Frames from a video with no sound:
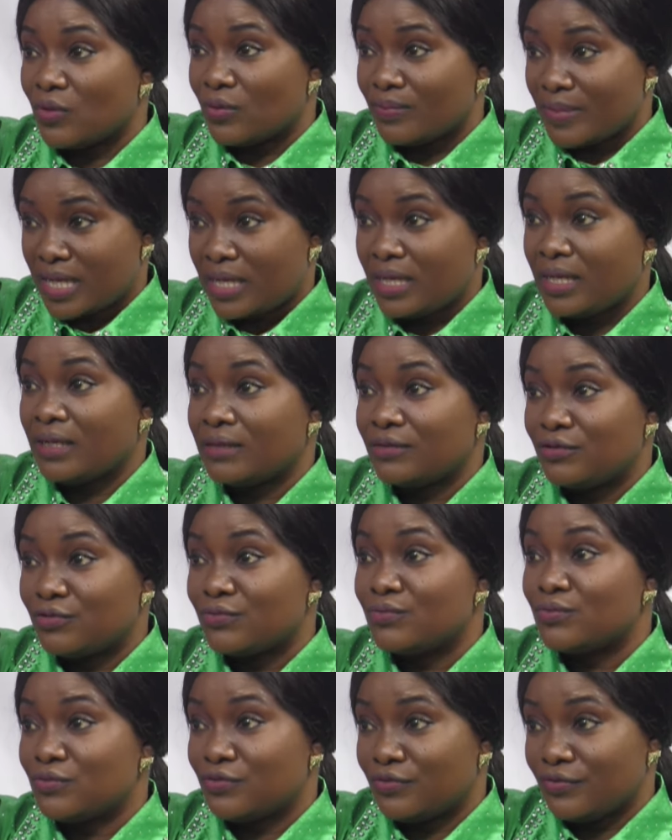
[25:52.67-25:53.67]
on my head to
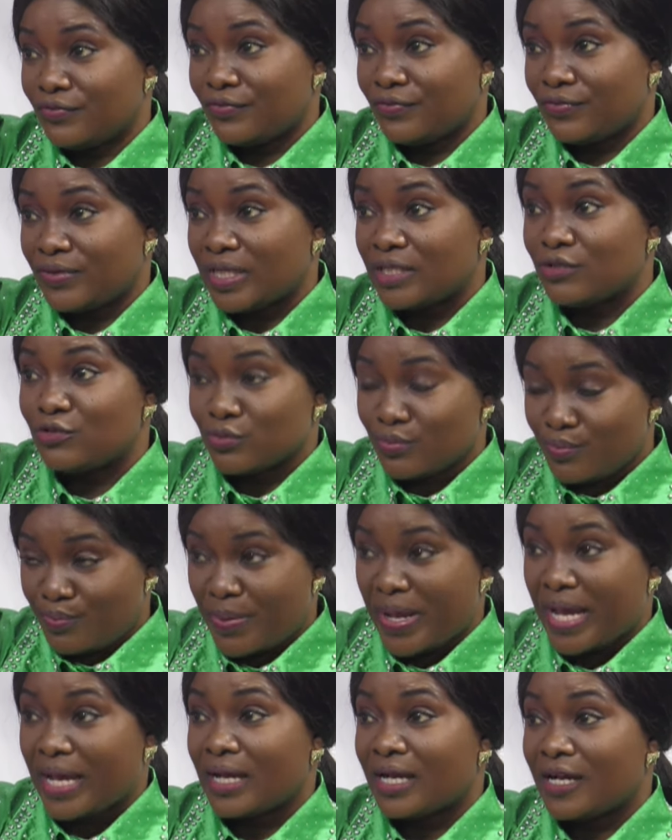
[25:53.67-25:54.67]
move and to bear.